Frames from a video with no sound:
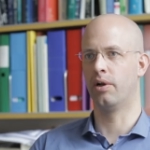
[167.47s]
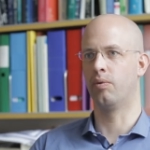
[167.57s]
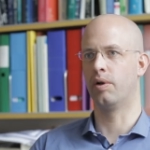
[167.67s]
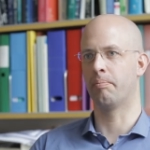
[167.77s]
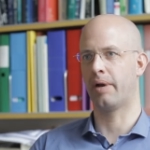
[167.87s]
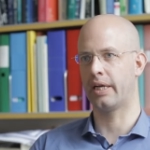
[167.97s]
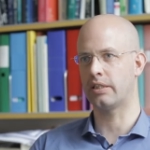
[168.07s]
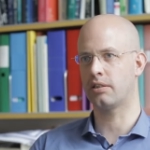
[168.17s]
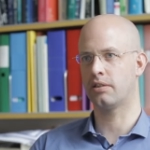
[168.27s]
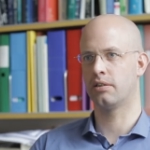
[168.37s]
low in
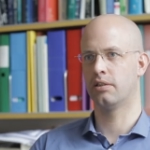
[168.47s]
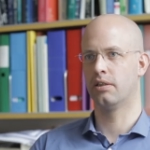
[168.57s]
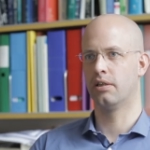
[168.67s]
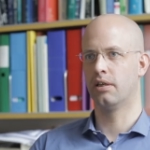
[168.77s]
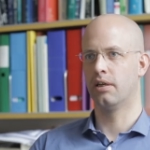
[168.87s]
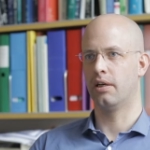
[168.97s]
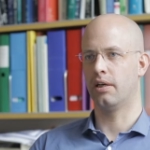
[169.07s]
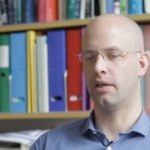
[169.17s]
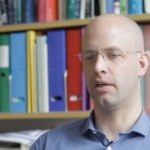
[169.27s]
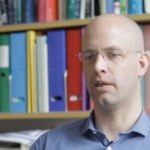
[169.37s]
mass.
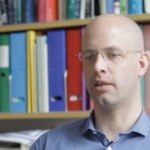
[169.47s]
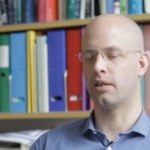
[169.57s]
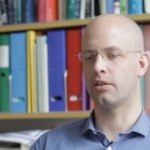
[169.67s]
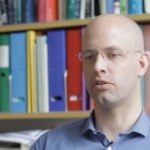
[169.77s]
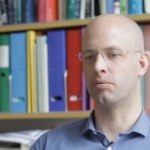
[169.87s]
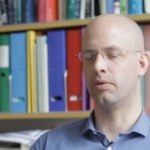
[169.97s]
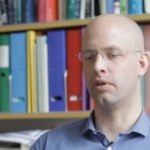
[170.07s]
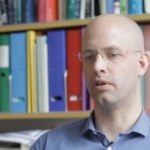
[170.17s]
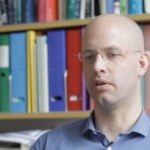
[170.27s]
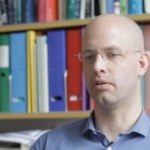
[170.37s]
It has to
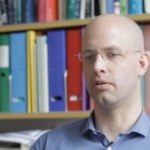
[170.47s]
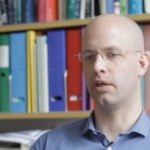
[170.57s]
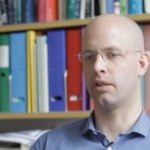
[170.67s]
be